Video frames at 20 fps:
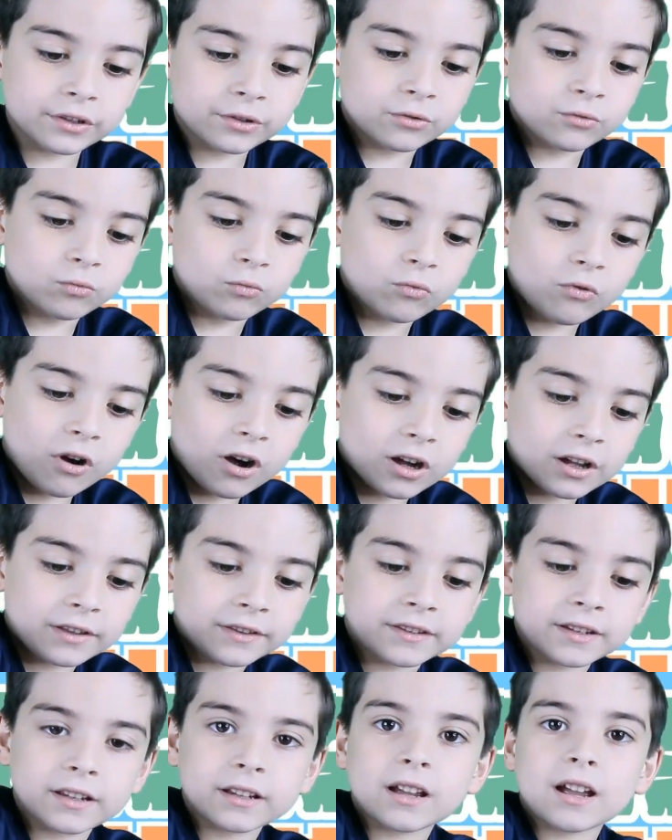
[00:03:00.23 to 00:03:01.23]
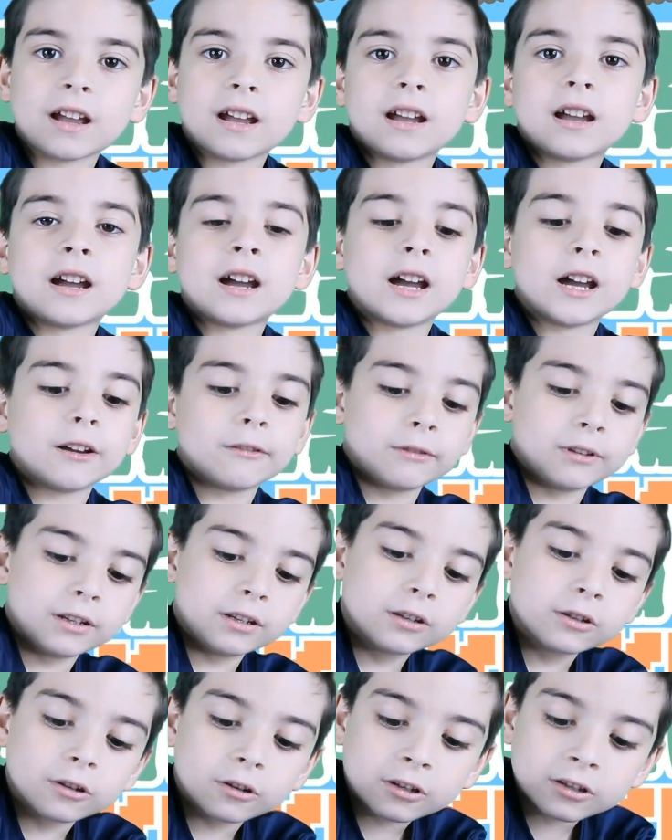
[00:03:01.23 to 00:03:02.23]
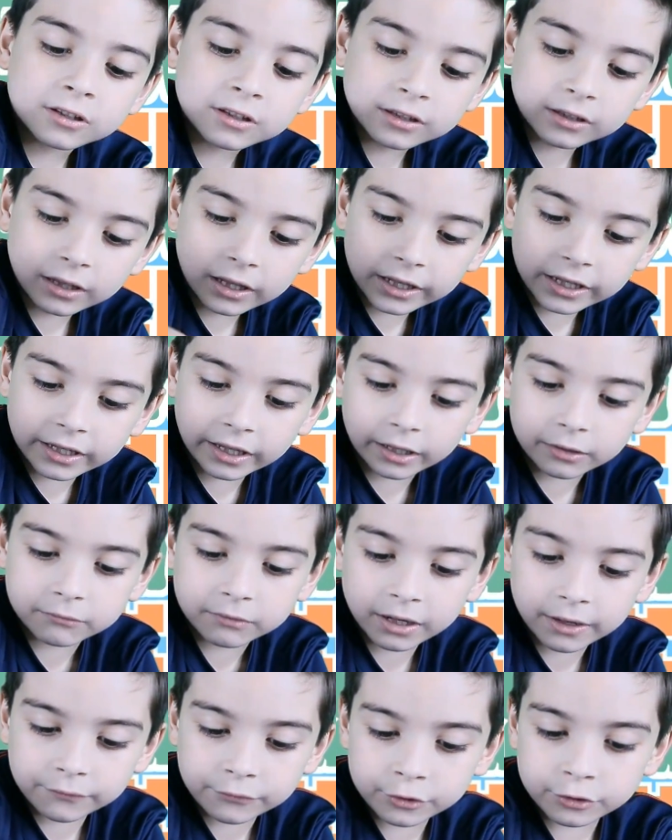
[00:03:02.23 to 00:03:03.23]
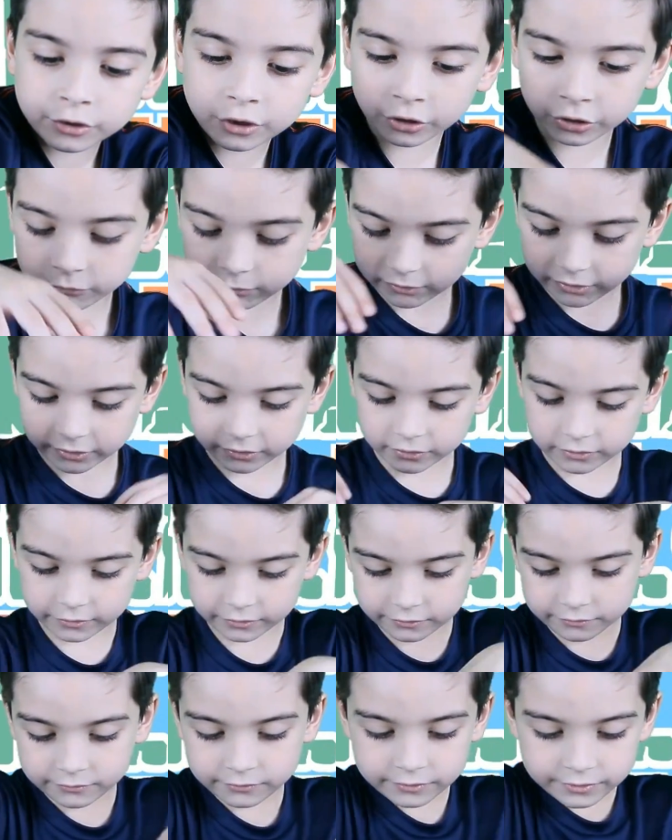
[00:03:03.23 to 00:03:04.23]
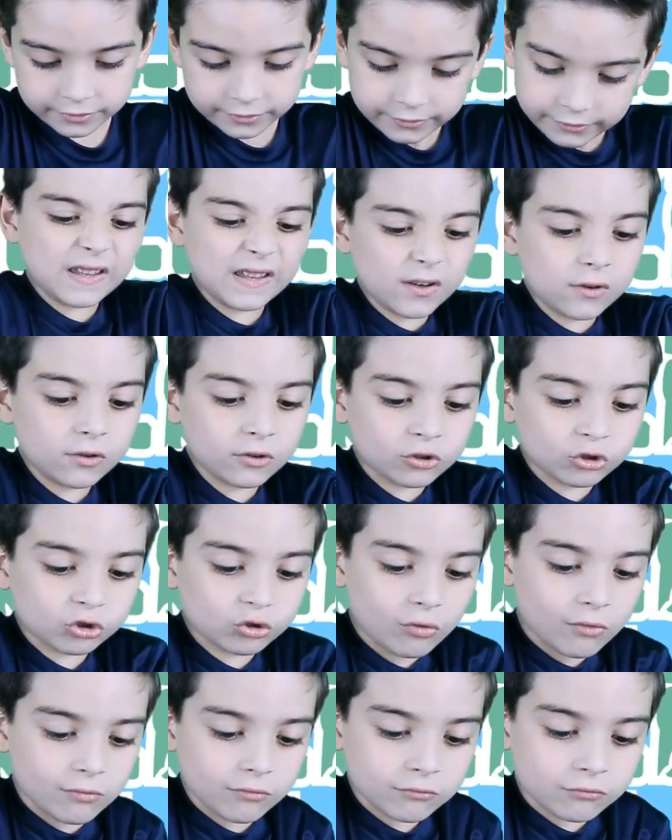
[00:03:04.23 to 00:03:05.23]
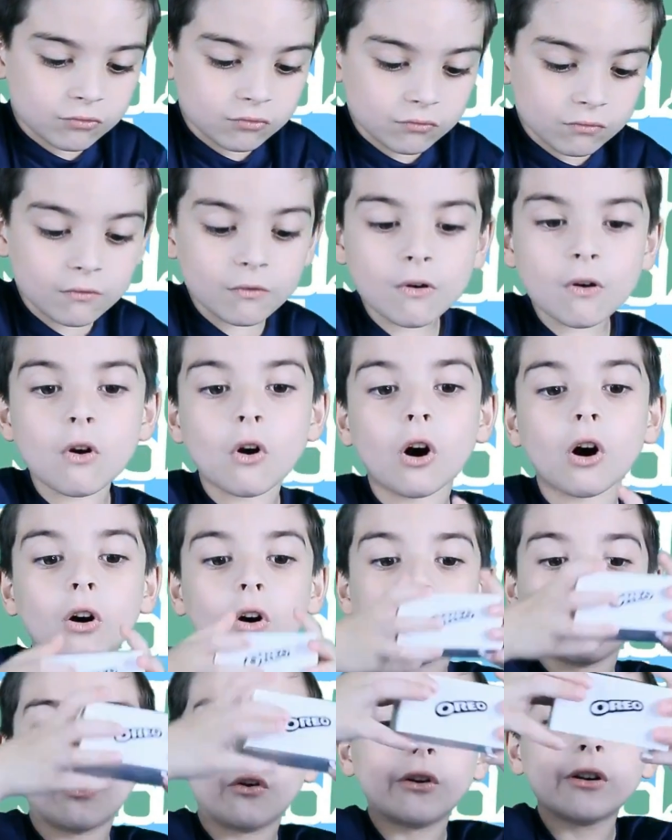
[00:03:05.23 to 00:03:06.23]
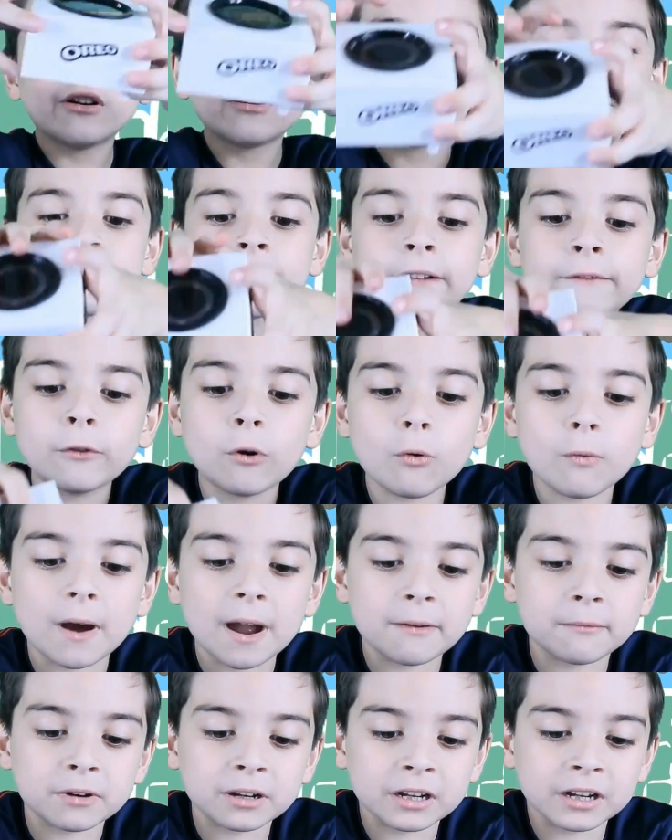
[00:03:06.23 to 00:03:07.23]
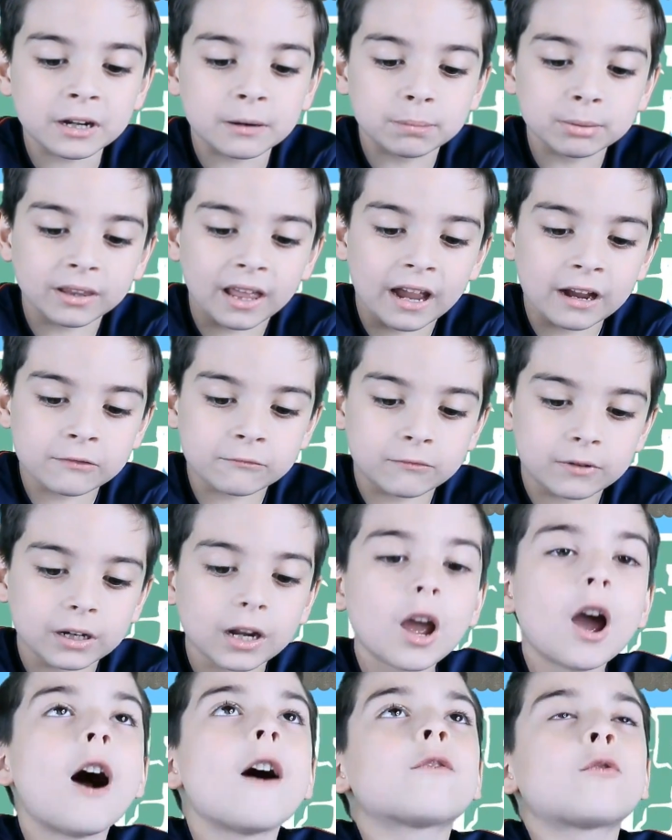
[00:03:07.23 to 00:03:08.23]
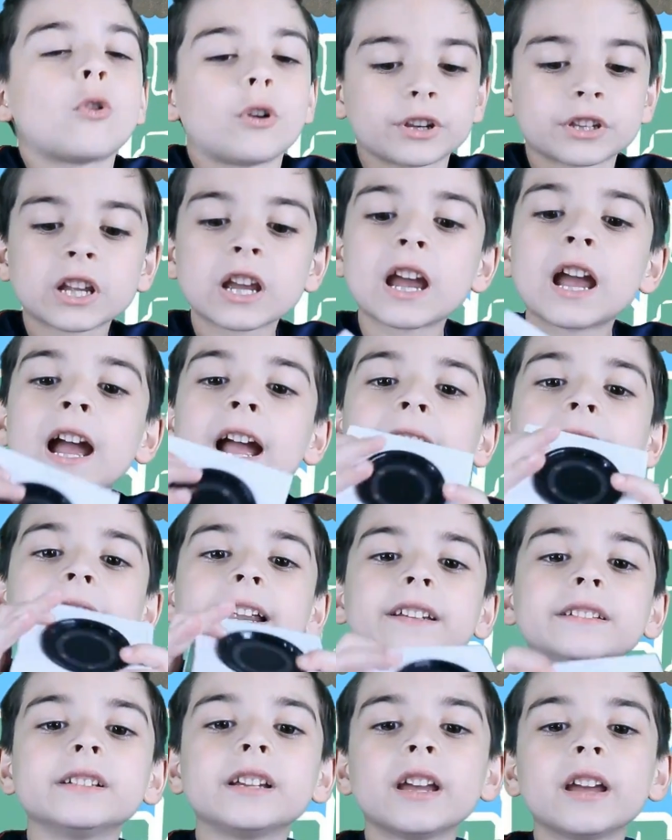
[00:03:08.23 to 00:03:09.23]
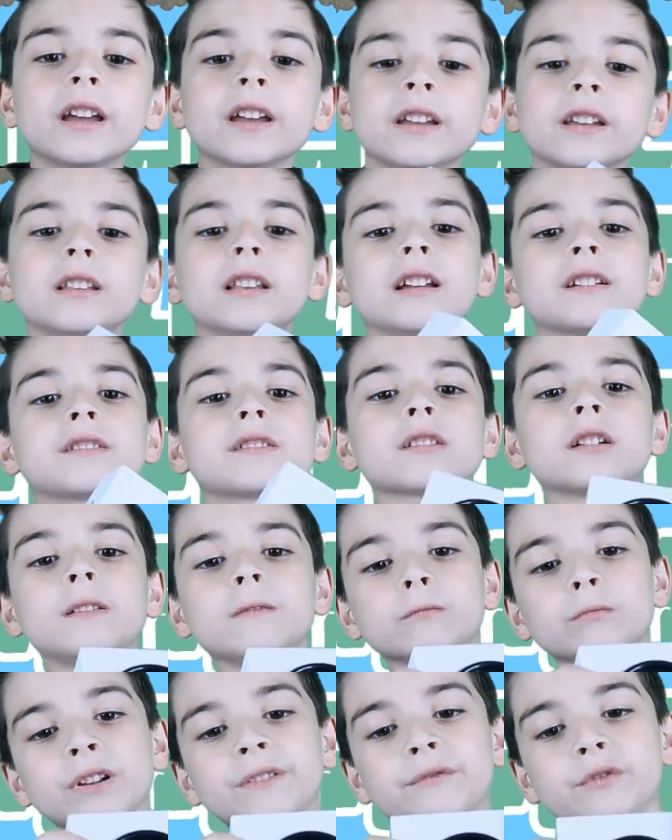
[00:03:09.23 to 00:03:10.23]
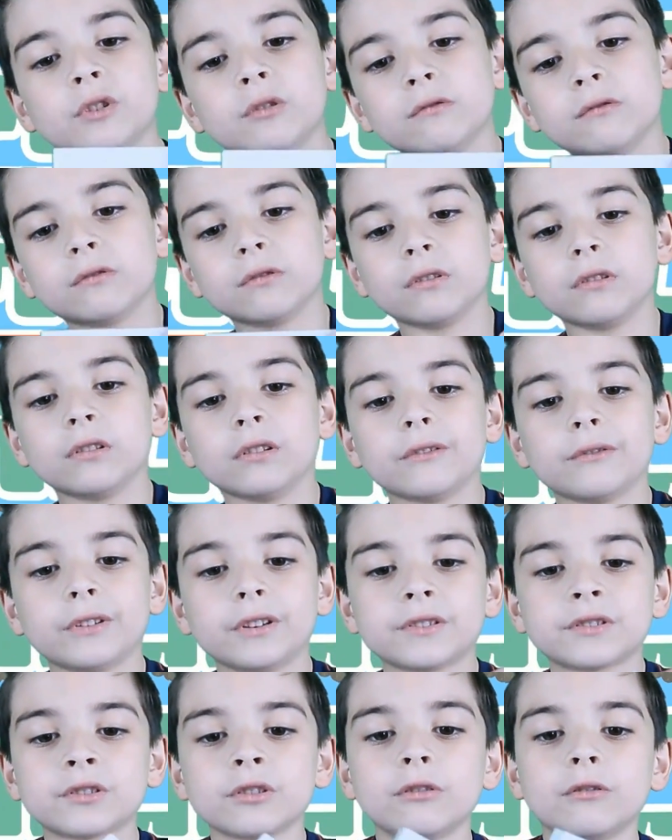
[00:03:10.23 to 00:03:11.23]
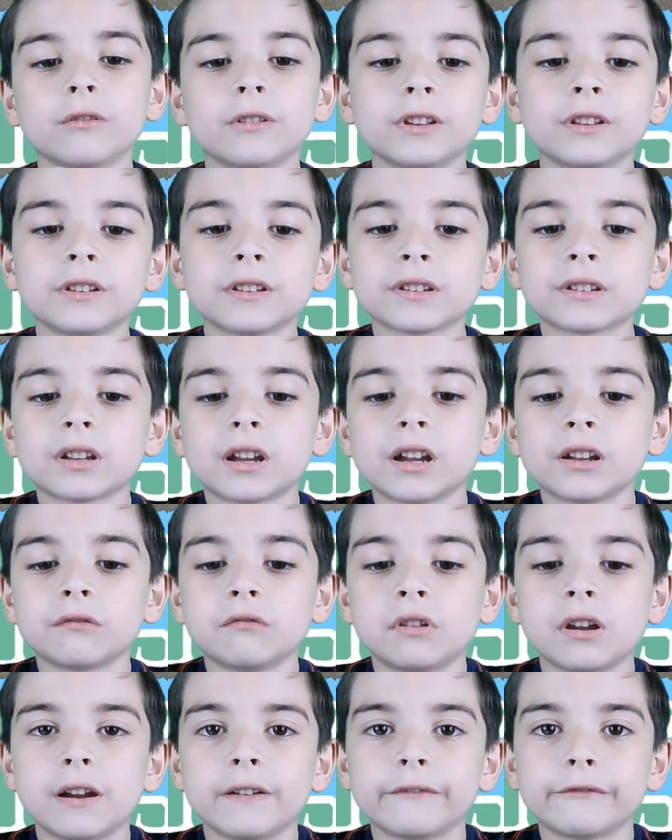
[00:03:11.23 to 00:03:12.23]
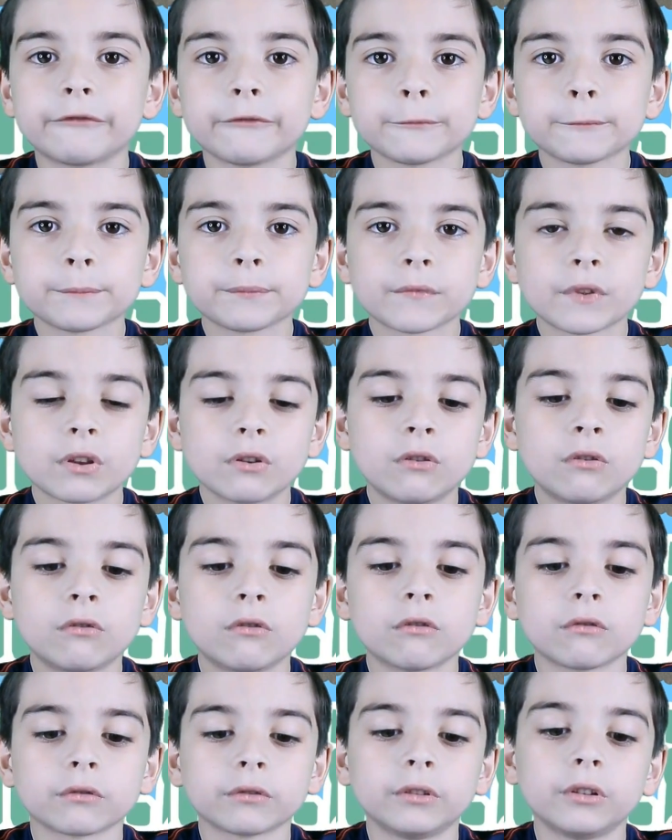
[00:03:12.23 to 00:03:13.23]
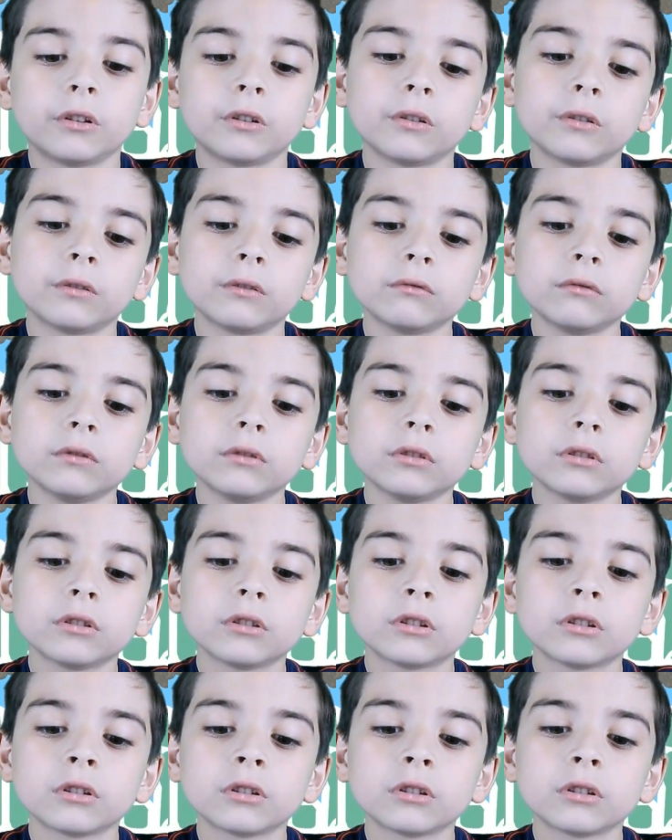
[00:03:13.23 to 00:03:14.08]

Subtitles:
is how it looks like, and we have another one though. They look so cool. You have a white one and a black one, of course. And let's review all of this. So in the side you have Oreo,